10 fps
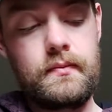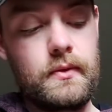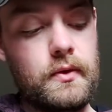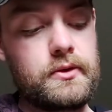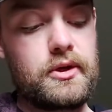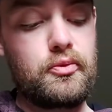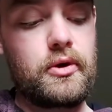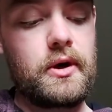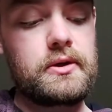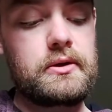which is going to
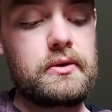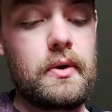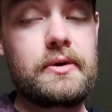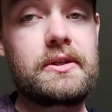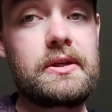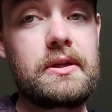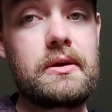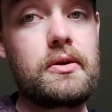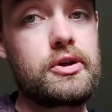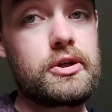bring us to our
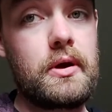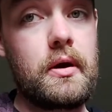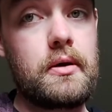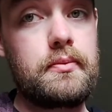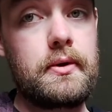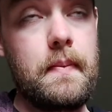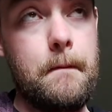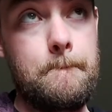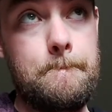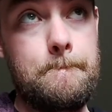C sharp.
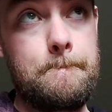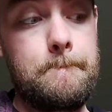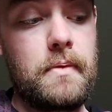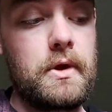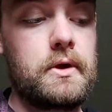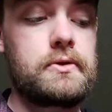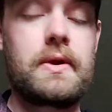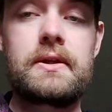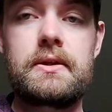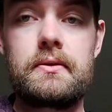So
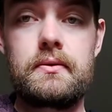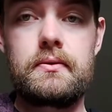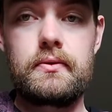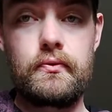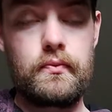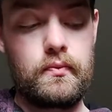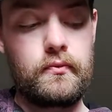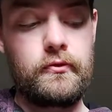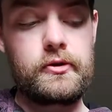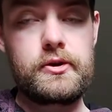that's the
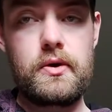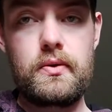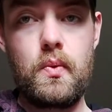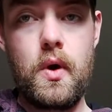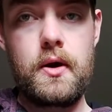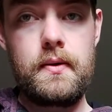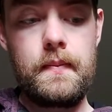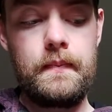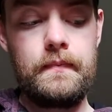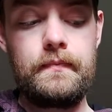first note, the
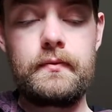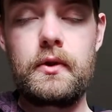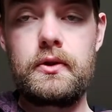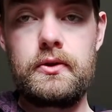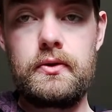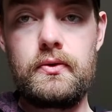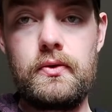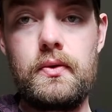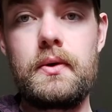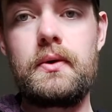1,
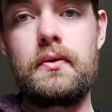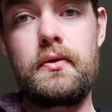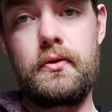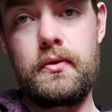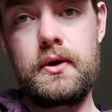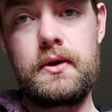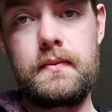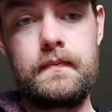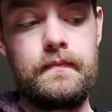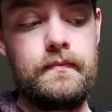2, 3. So
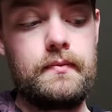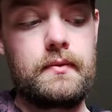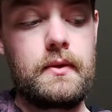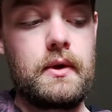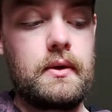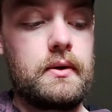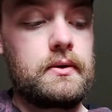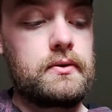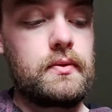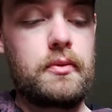
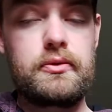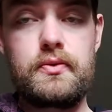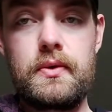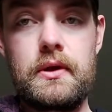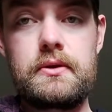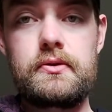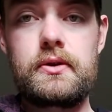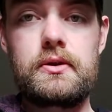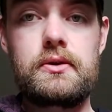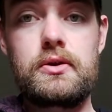we go between these, there's
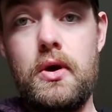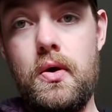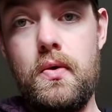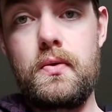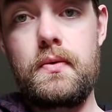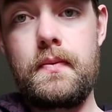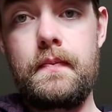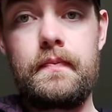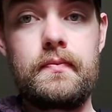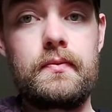a tone,
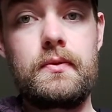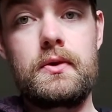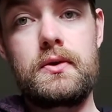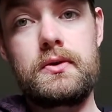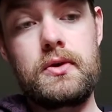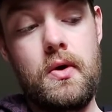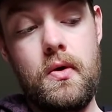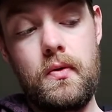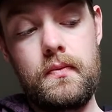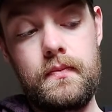
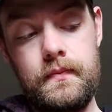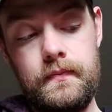tone.